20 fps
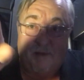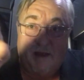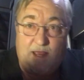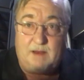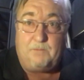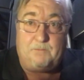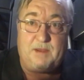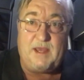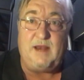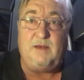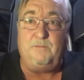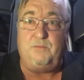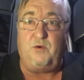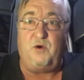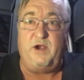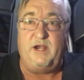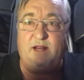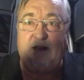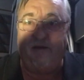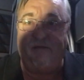and
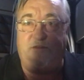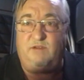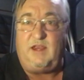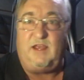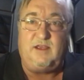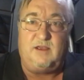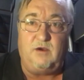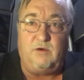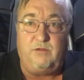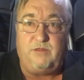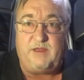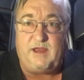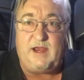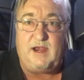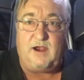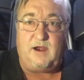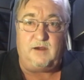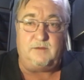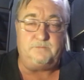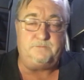pinpoint it, and say, go
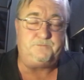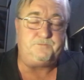there.